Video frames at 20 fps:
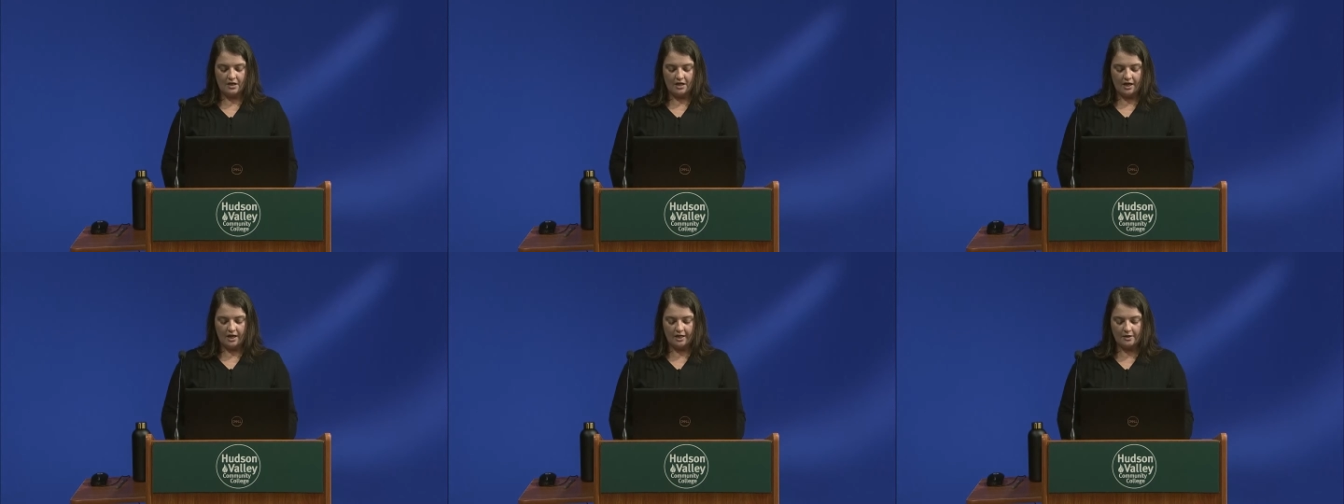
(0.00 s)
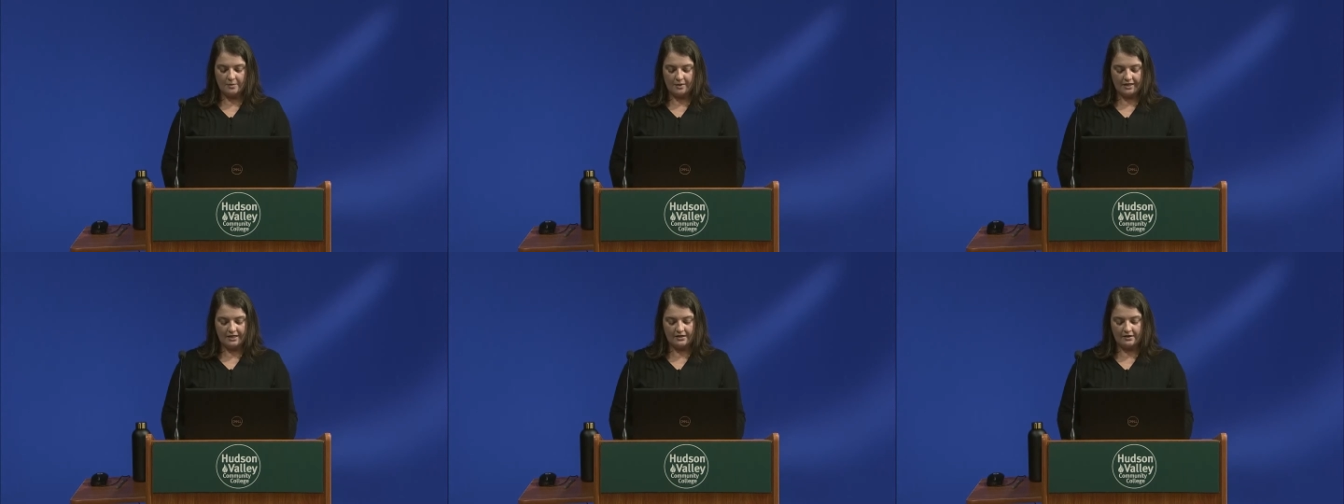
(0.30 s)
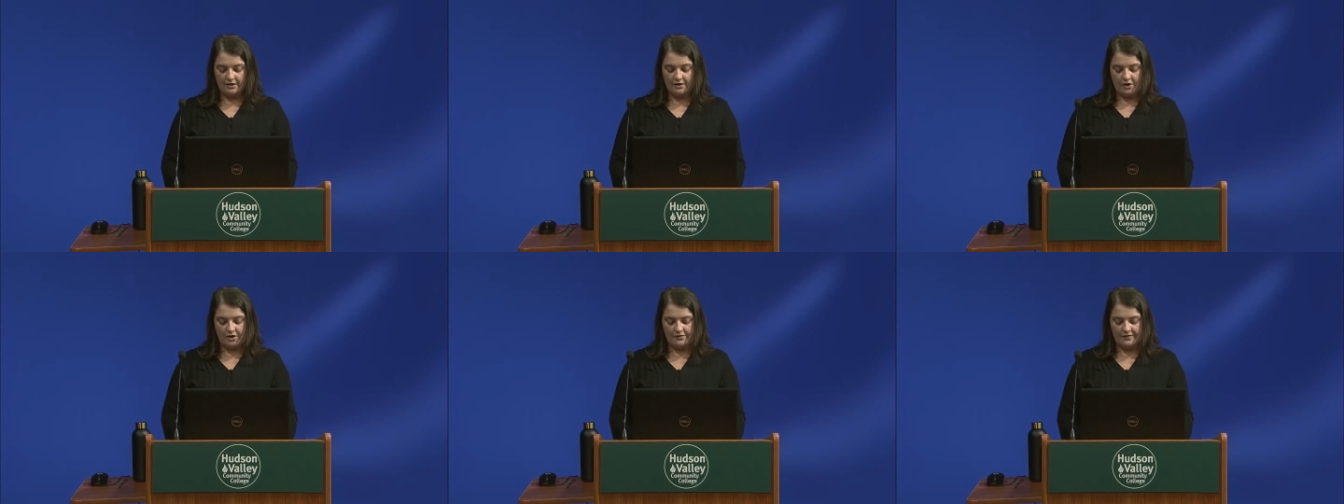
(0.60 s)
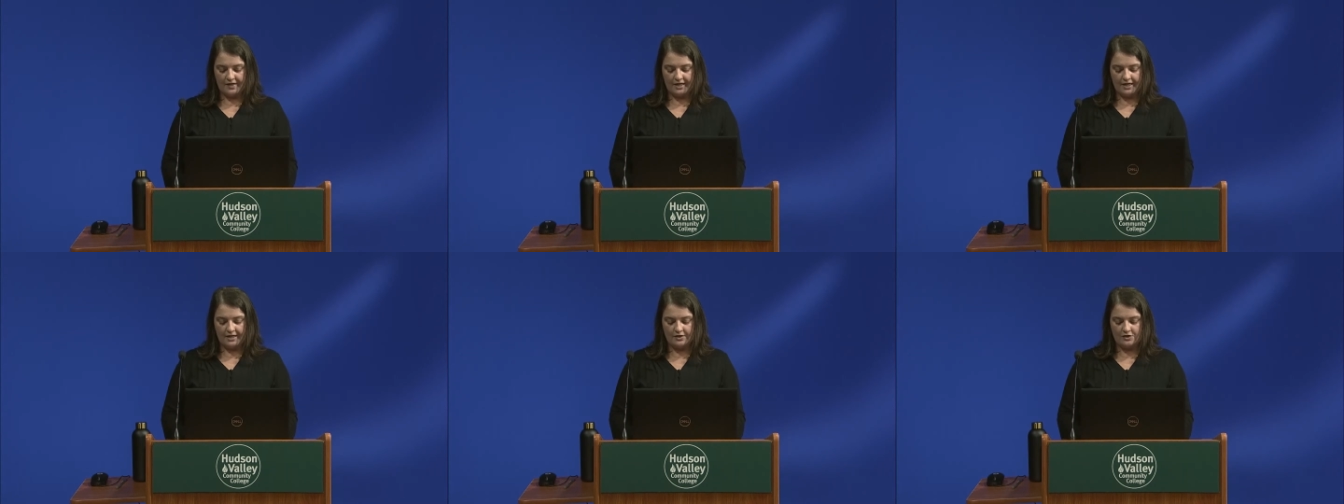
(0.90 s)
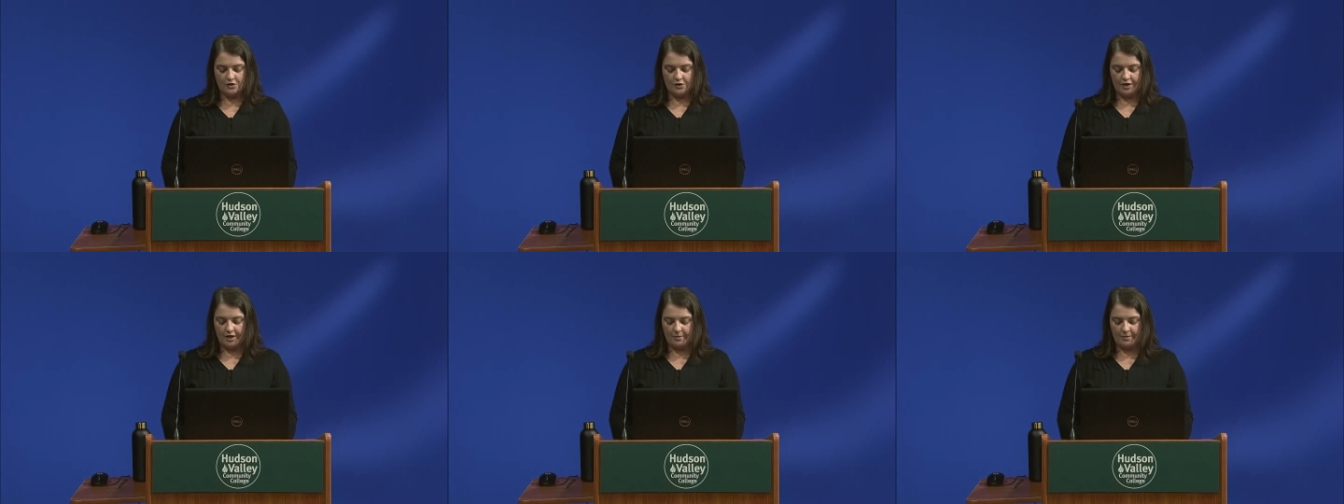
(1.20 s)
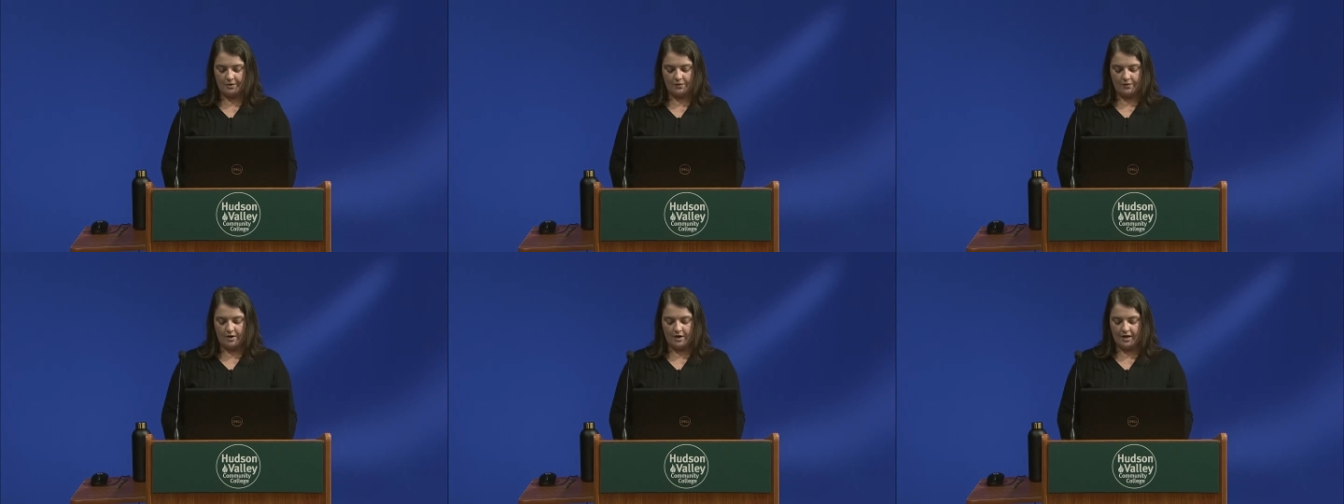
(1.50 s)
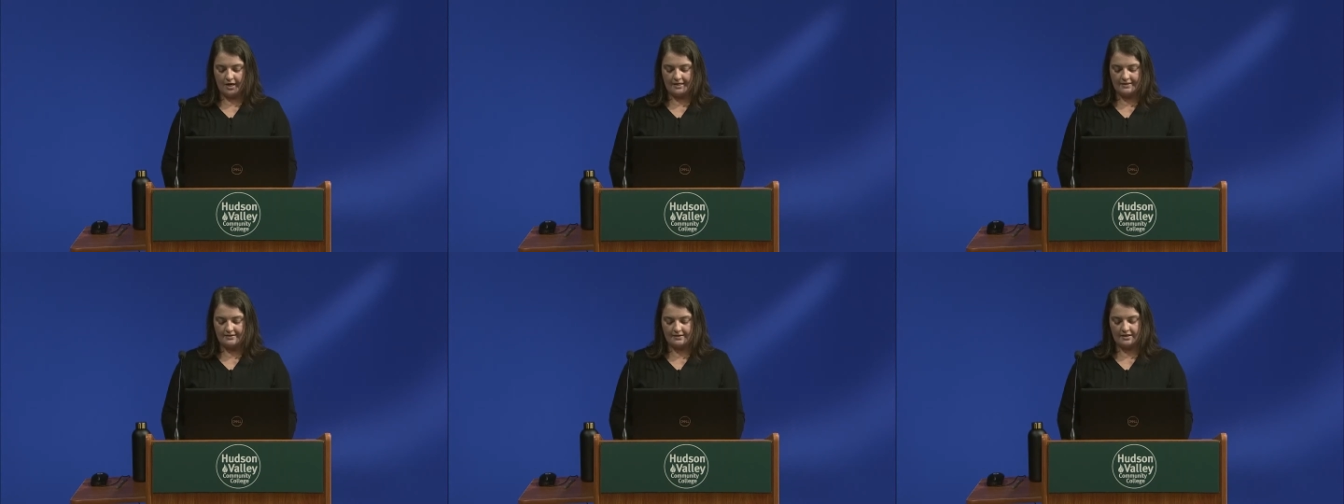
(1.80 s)
I'd been in an RV, and don't get me wrong,
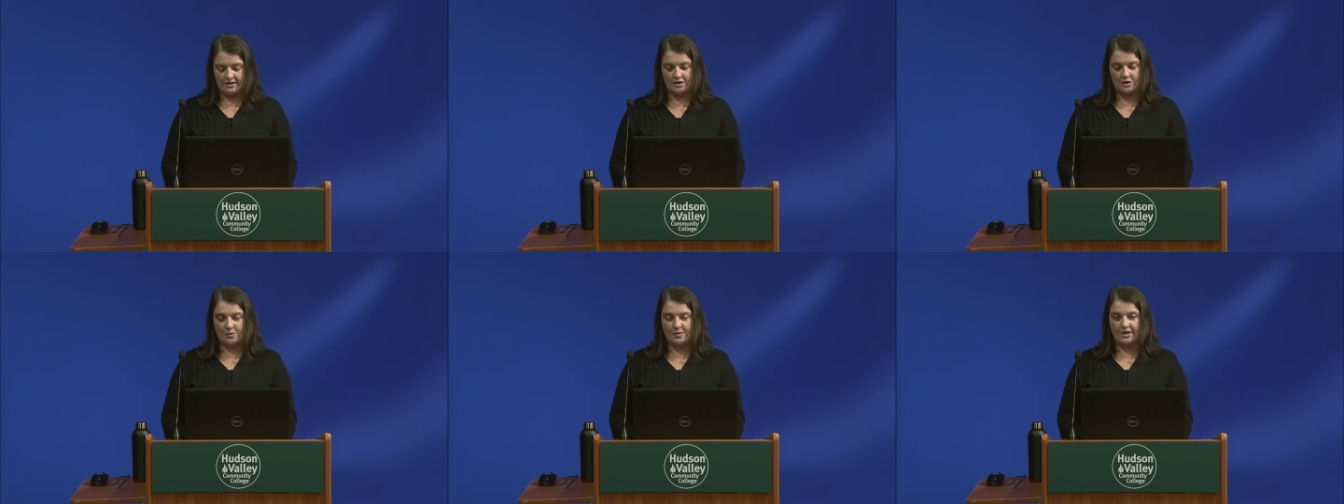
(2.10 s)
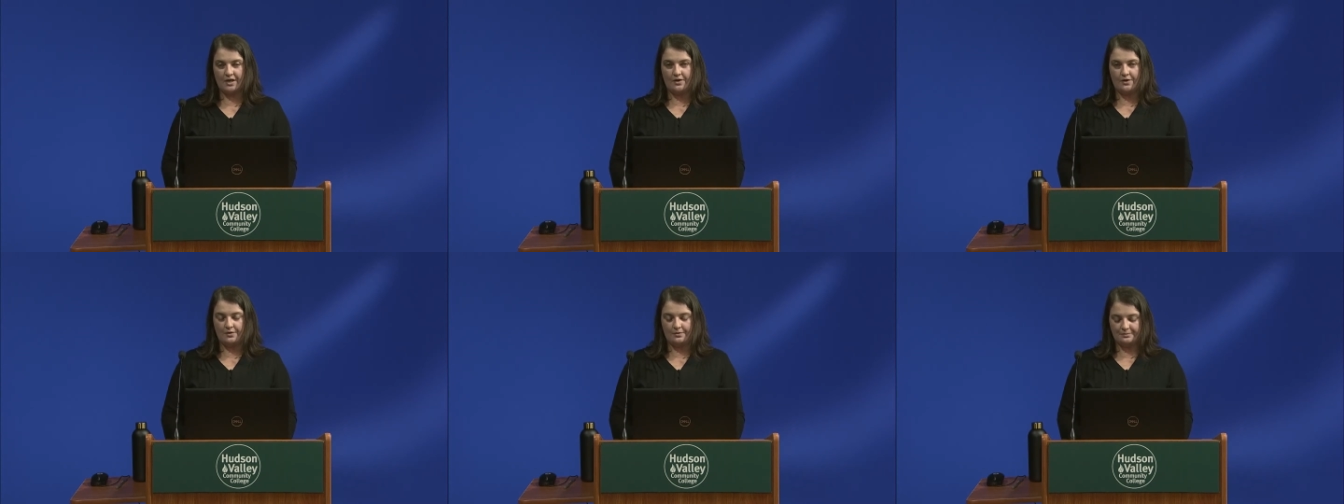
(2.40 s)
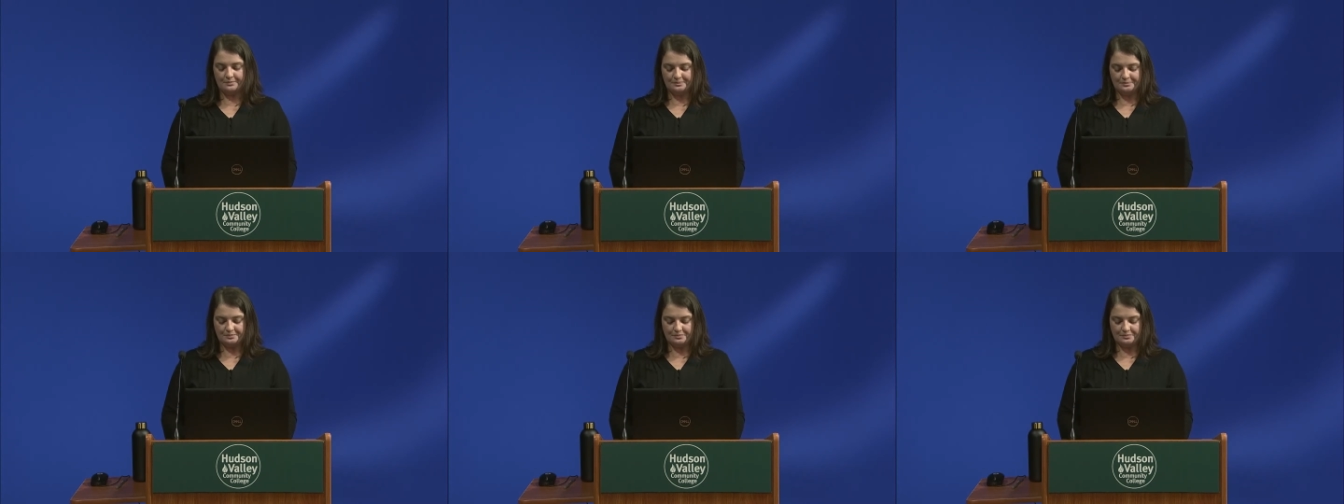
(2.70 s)
I see the appeal,